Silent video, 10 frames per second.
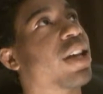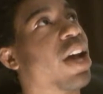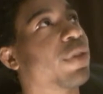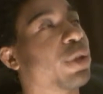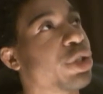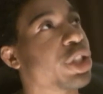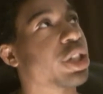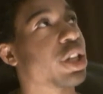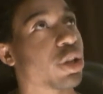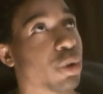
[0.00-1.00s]

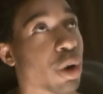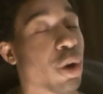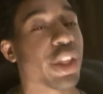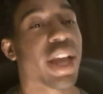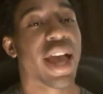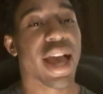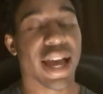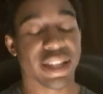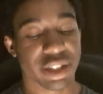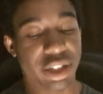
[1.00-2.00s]
evolution and growth
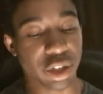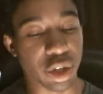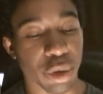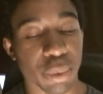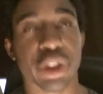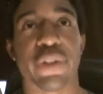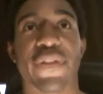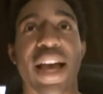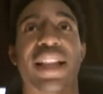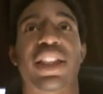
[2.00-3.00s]
has to deal with the
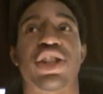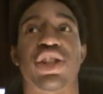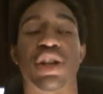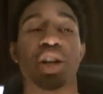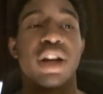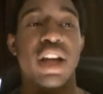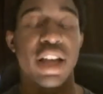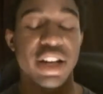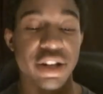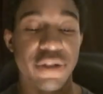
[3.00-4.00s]
fact that you're
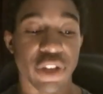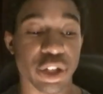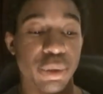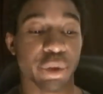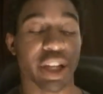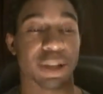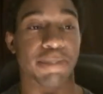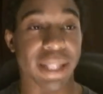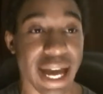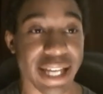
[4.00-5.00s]
an individual that's
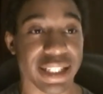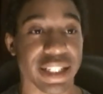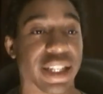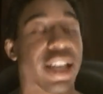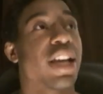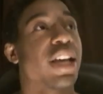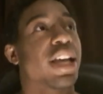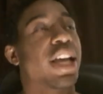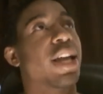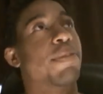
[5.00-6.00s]
plastic
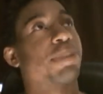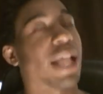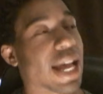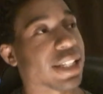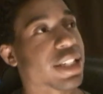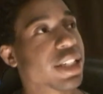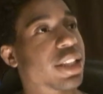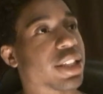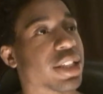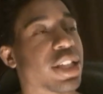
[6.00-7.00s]
in
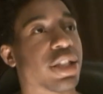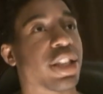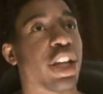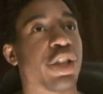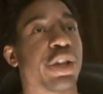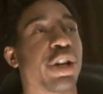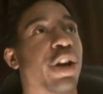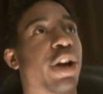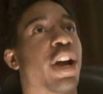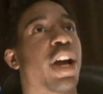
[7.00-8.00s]
the sense that
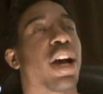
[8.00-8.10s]
your